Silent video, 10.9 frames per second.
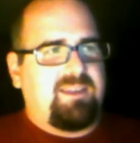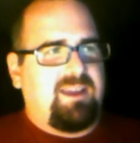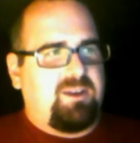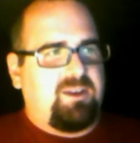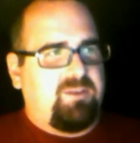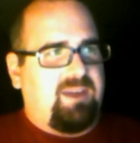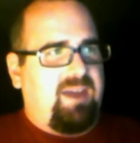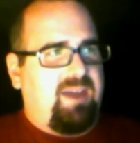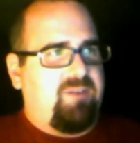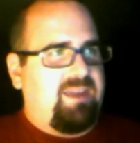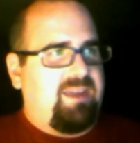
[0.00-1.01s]
good of a
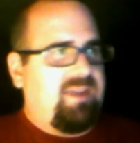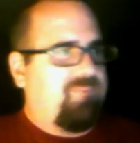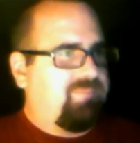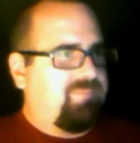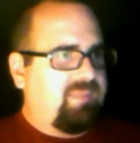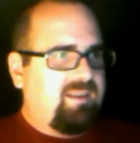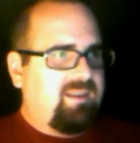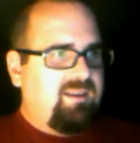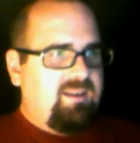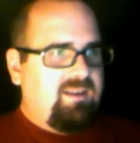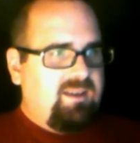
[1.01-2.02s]
half a game?
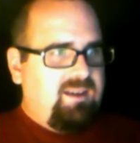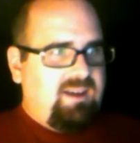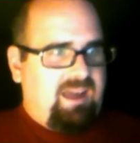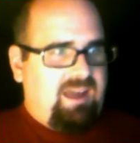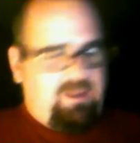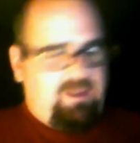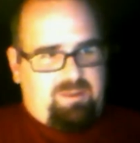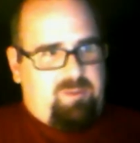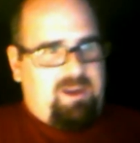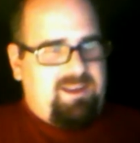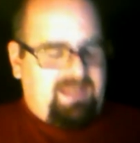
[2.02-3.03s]
I don't think
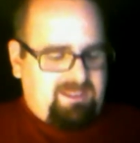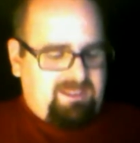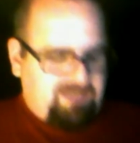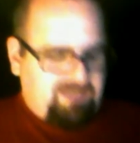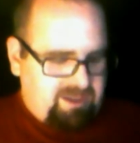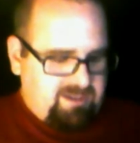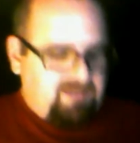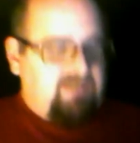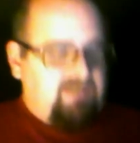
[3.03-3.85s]
Brandon Taylor's any good.